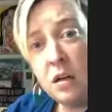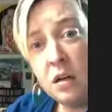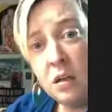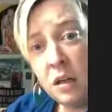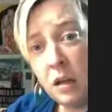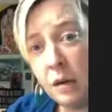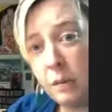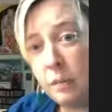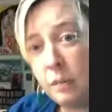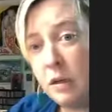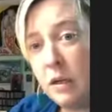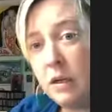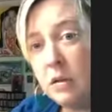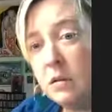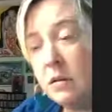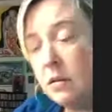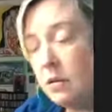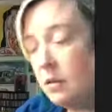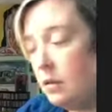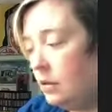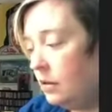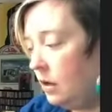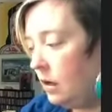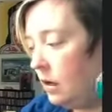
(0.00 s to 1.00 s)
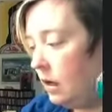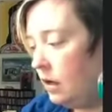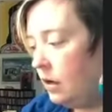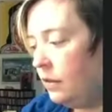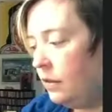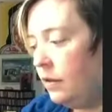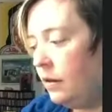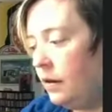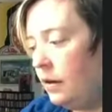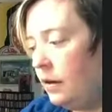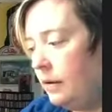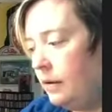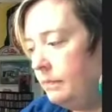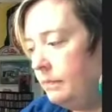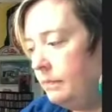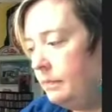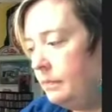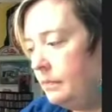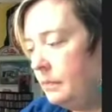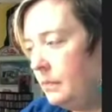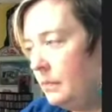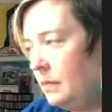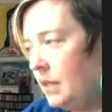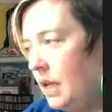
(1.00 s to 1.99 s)
I mean, not
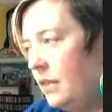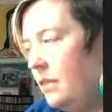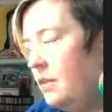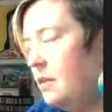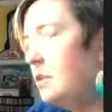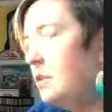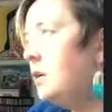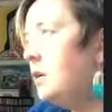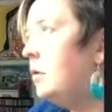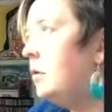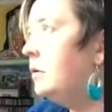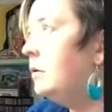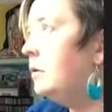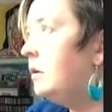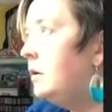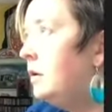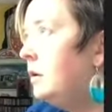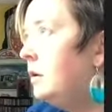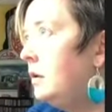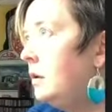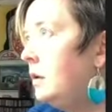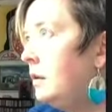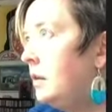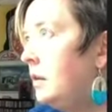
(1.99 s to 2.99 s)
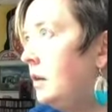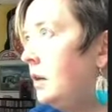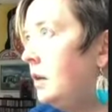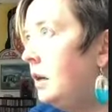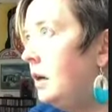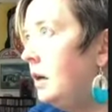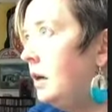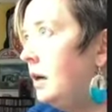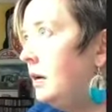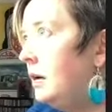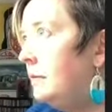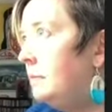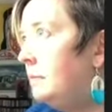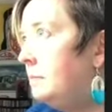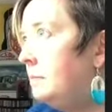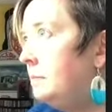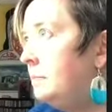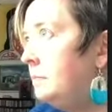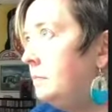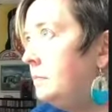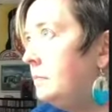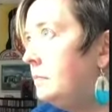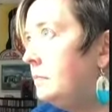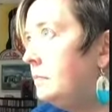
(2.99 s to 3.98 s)
the tone,
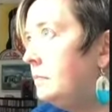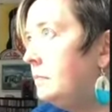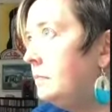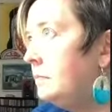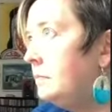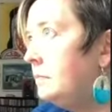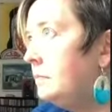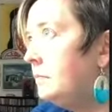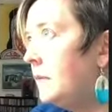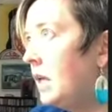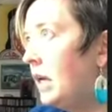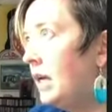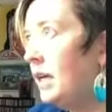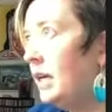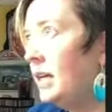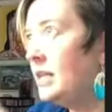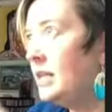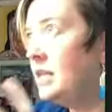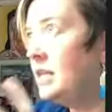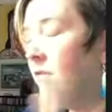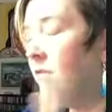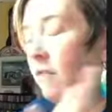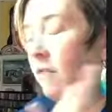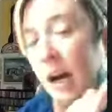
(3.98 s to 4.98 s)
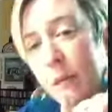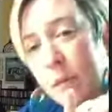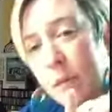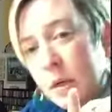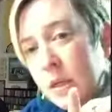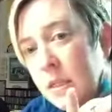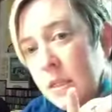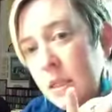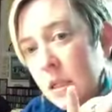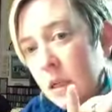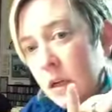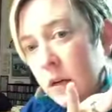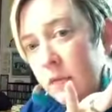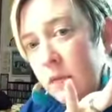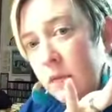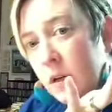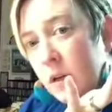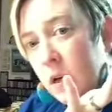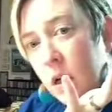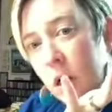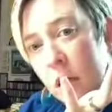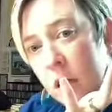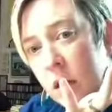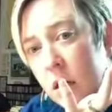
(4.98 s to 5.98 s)
I guess the vibrancy of the
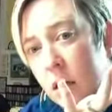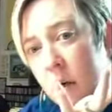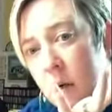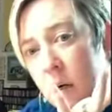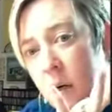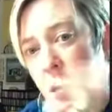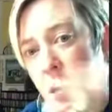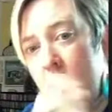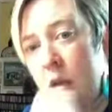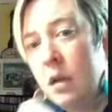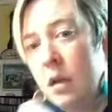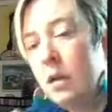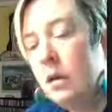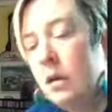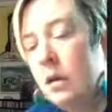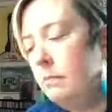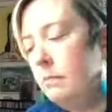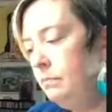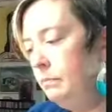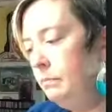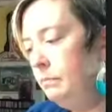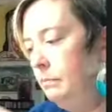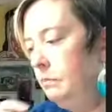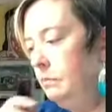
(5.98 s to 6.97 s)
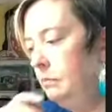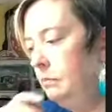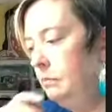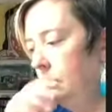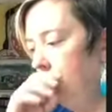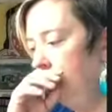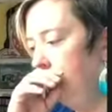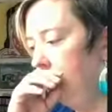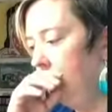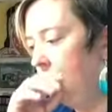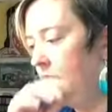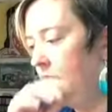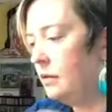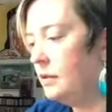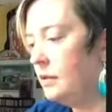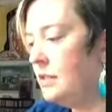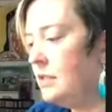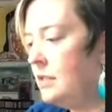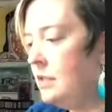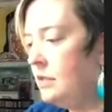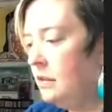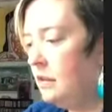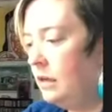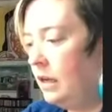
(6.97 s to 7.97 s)
color, but you'll
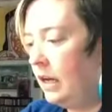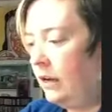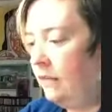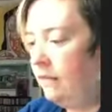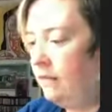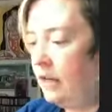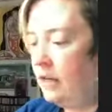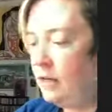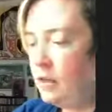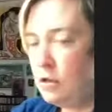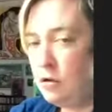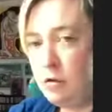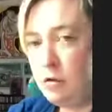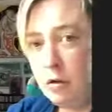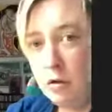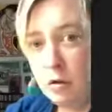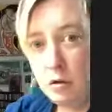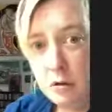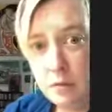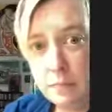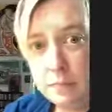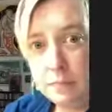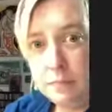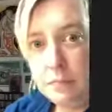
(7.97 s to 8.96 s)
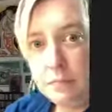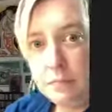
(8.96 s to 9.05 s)
still have that true,